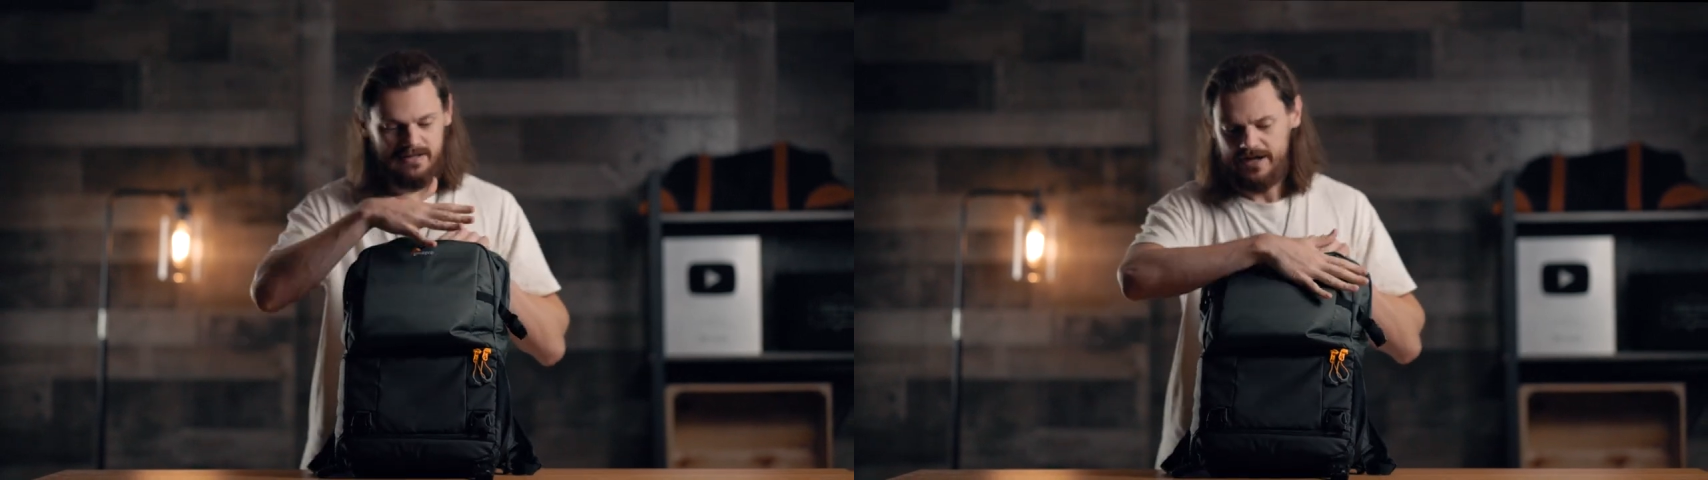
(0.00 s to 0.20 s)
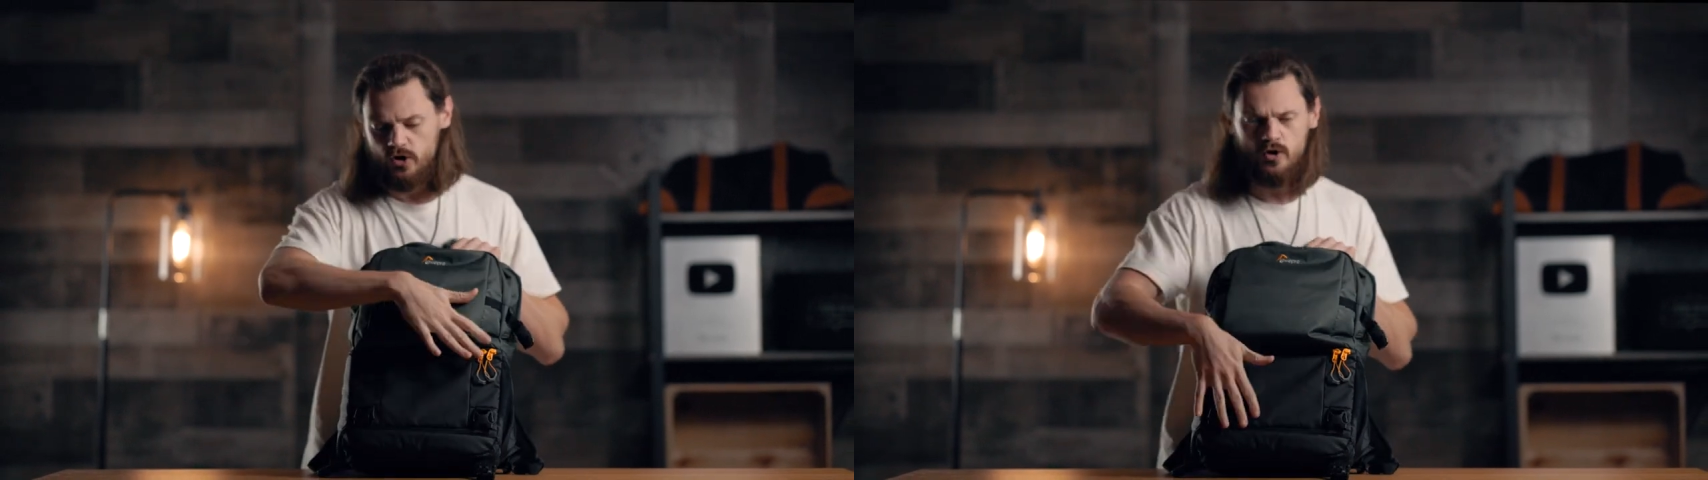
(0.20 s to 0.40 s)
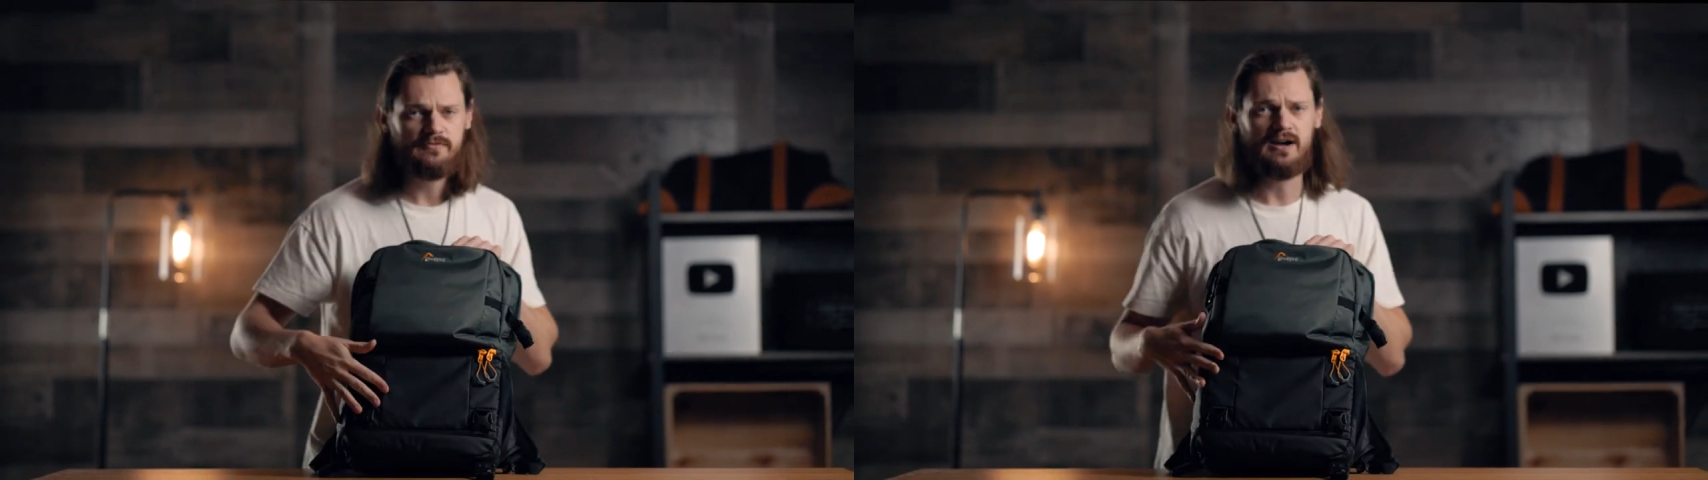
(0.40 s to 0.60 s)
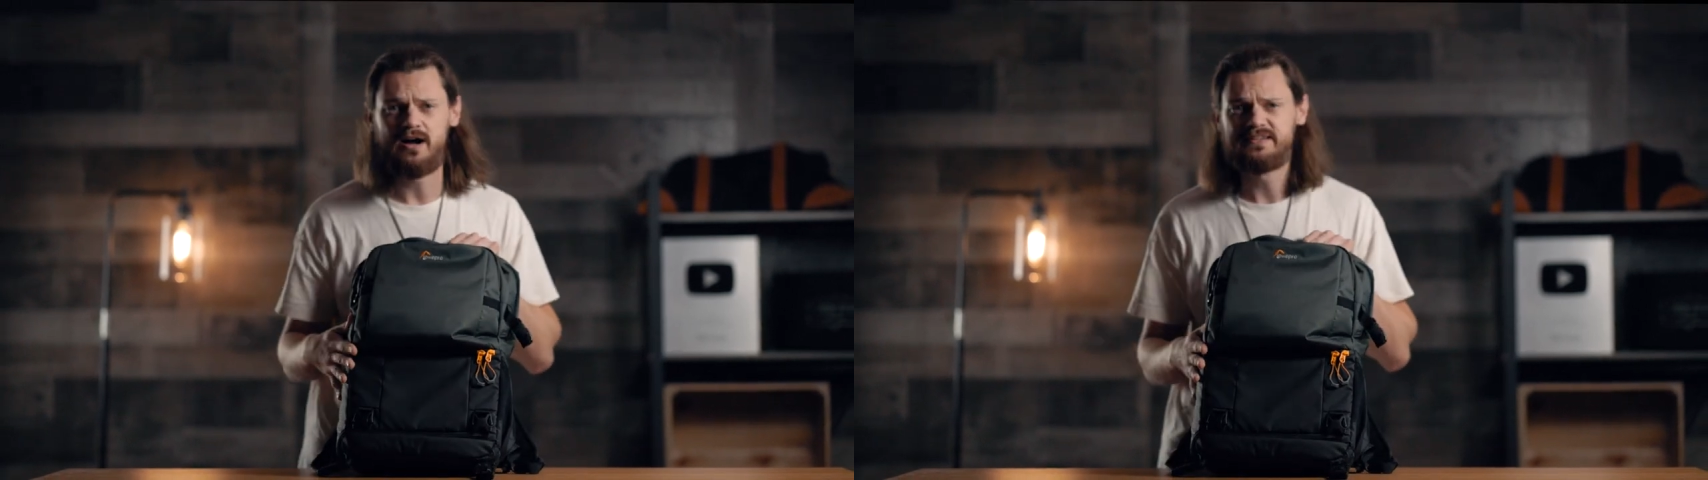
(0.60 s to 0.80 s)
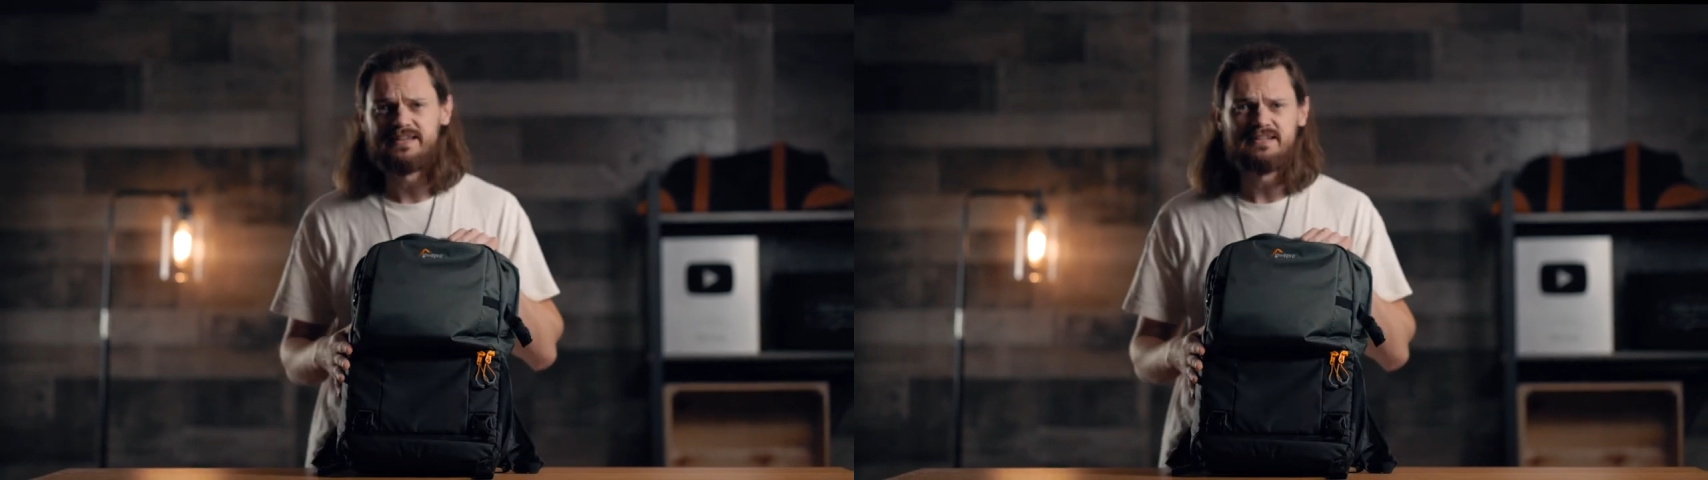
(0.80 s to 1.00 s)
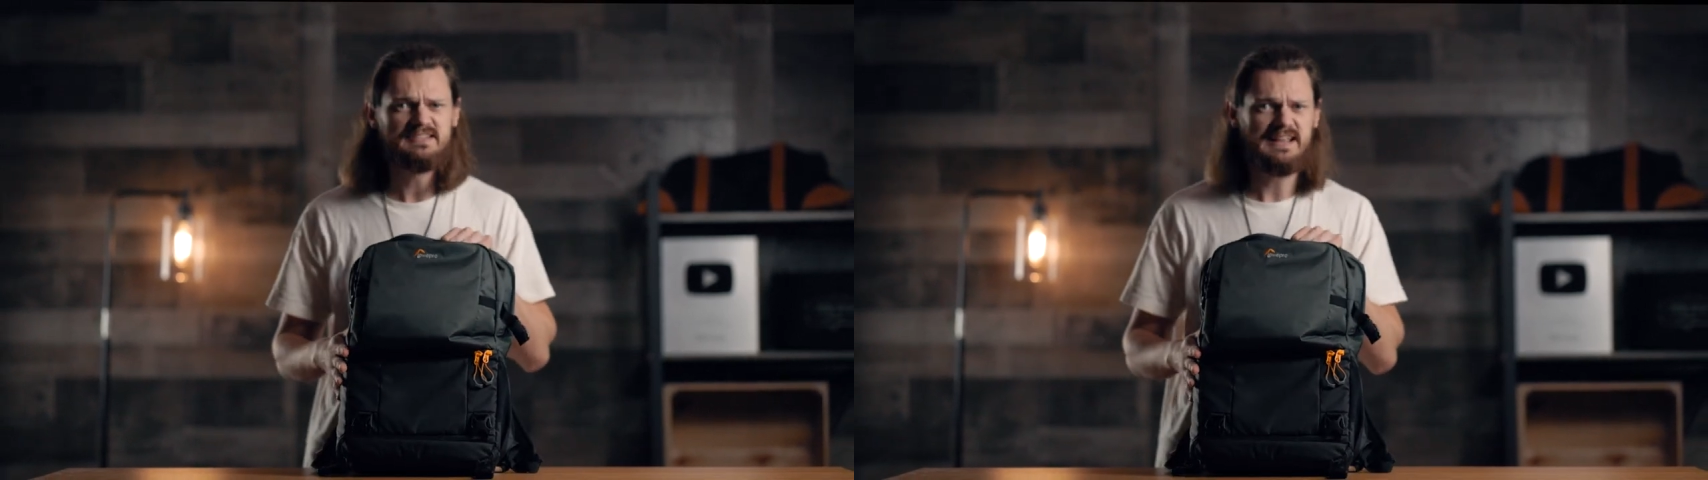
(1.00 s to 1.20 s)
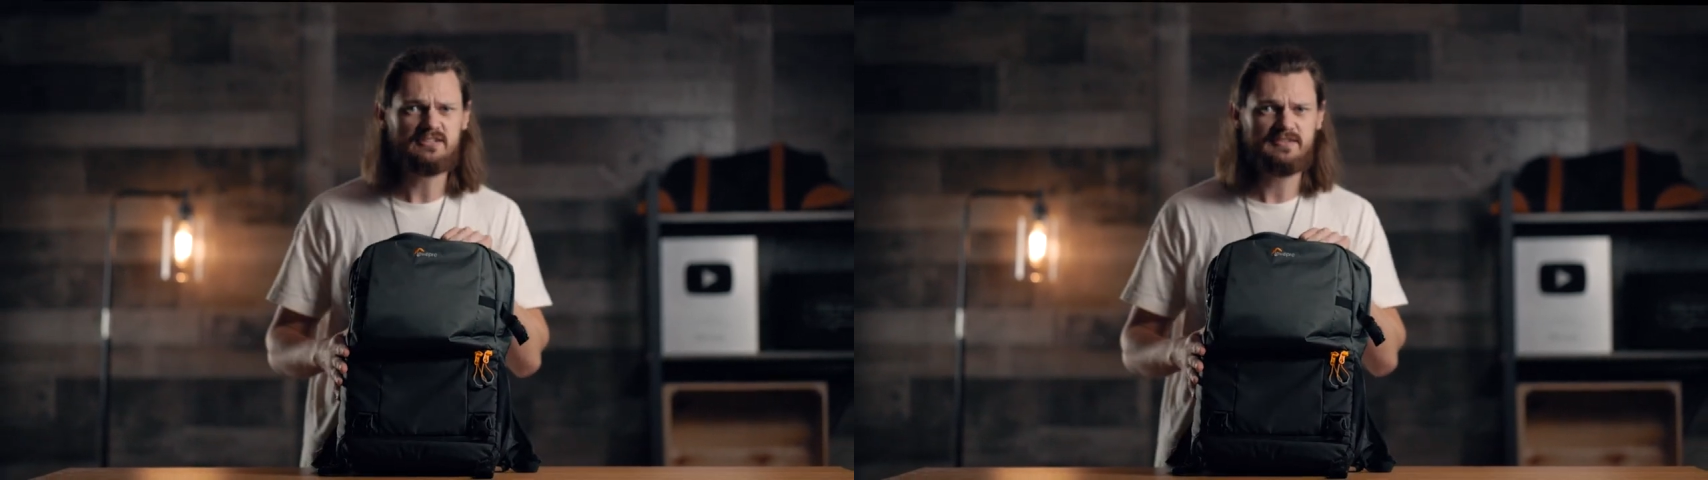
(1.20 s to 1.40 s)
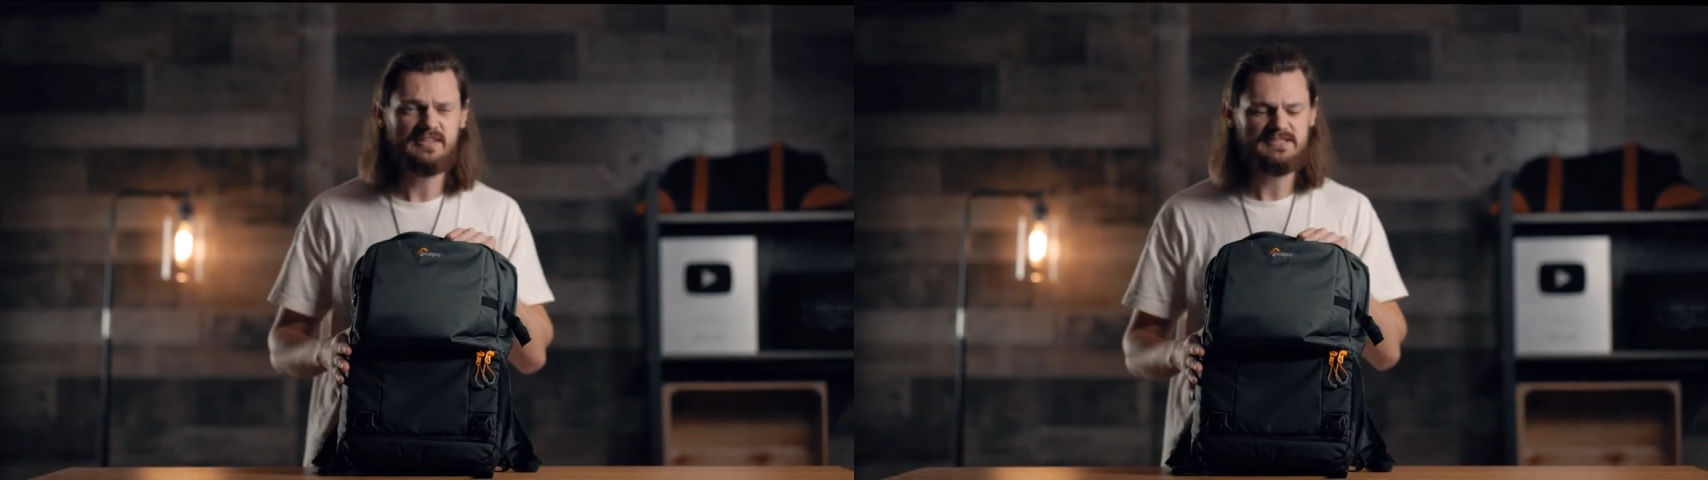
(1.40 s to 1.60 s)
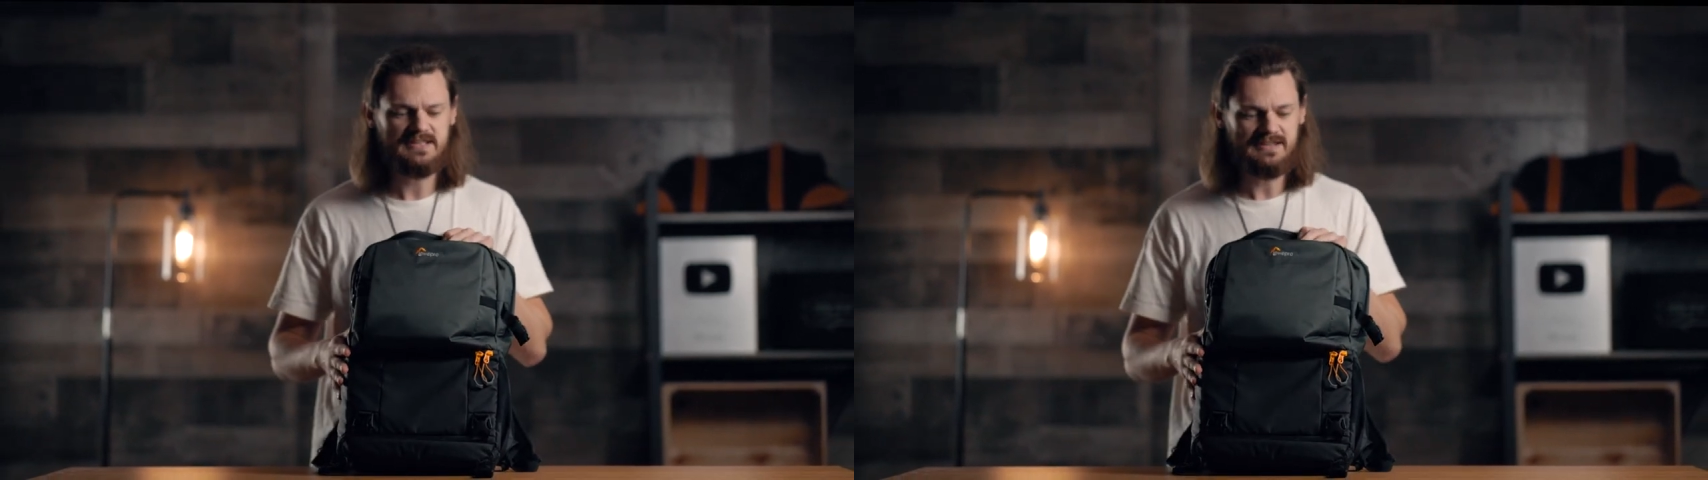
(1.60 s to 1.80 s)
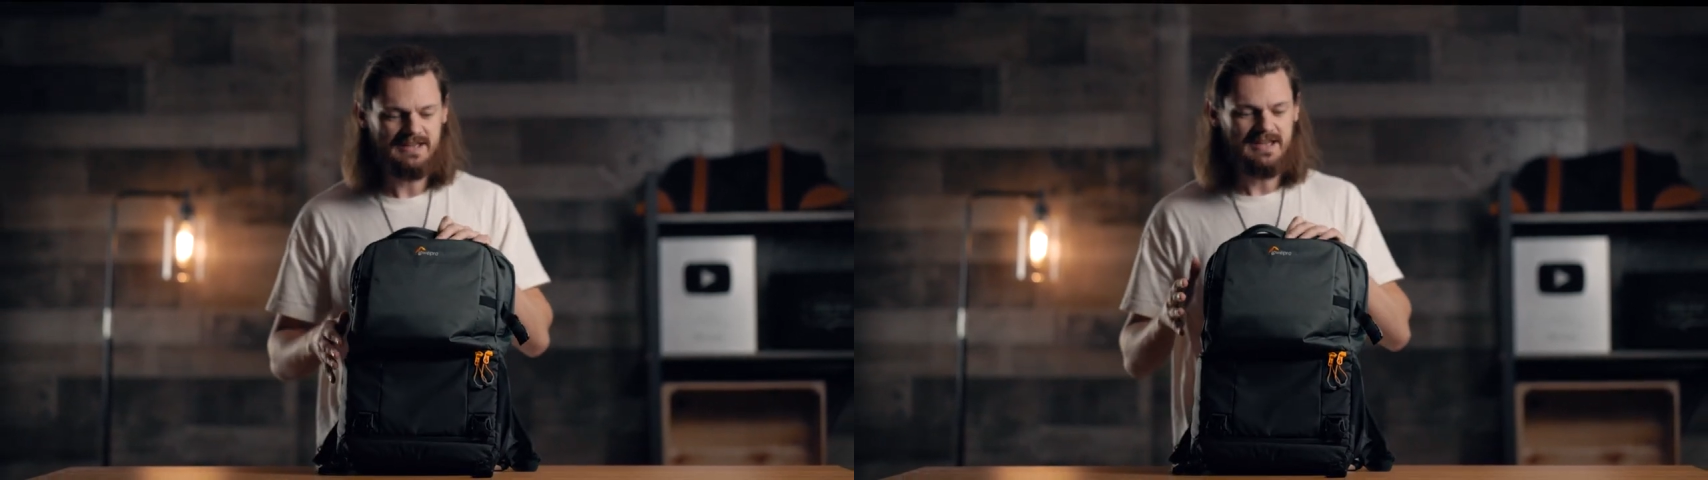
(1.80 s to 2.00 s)
I go over all the ins and outs of this
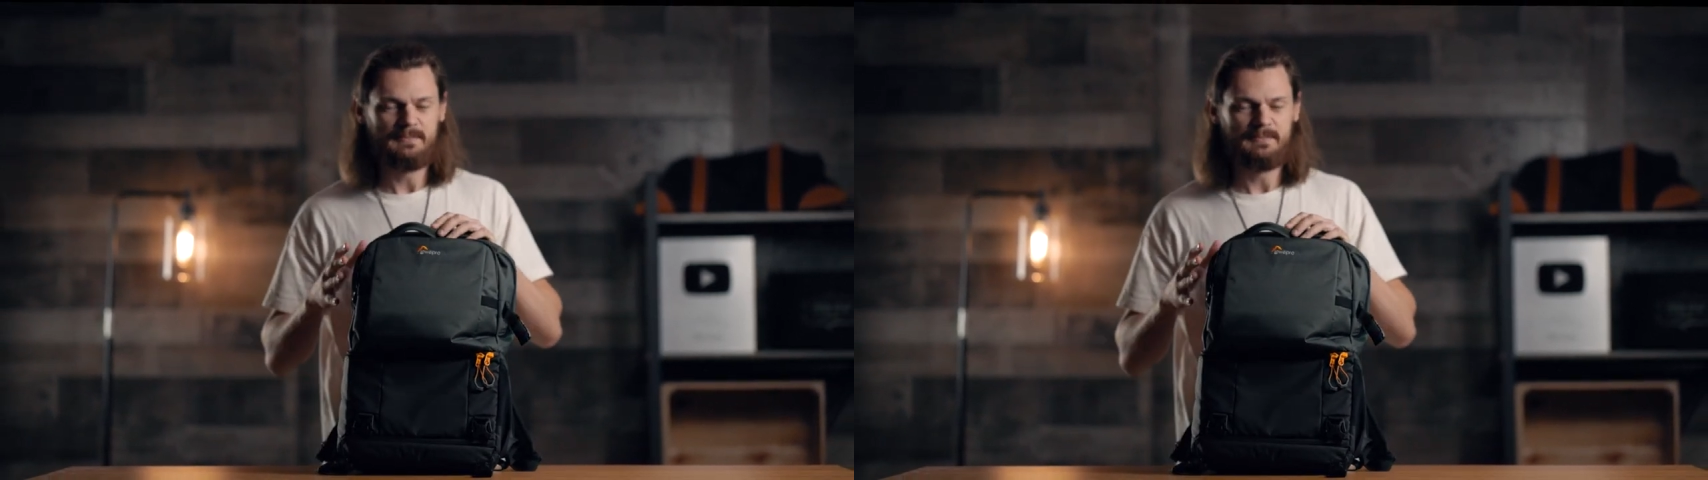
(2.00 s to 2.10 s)
thing.